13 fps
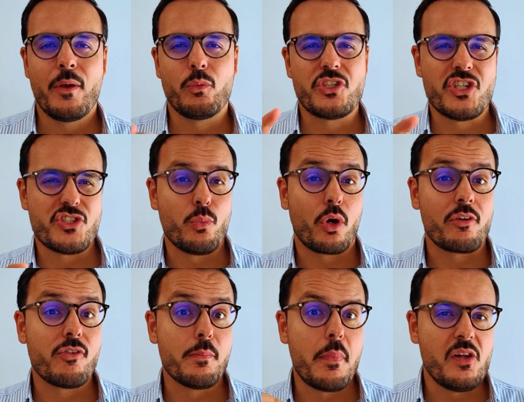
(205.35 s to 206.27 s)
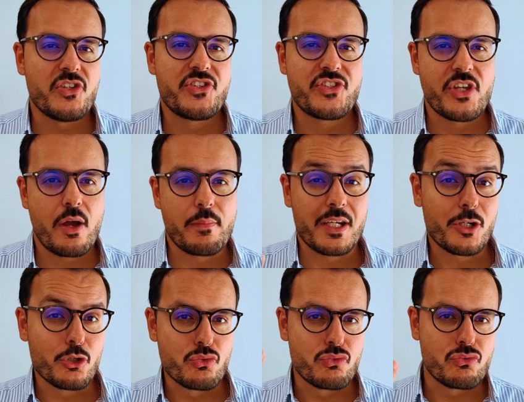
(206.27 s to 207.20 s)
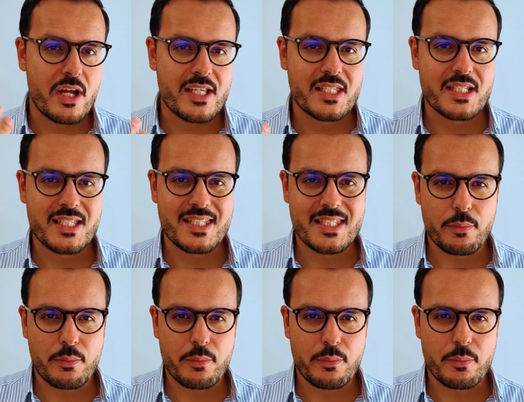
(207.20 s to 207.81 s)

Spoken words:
which is more of a balsamic, resinous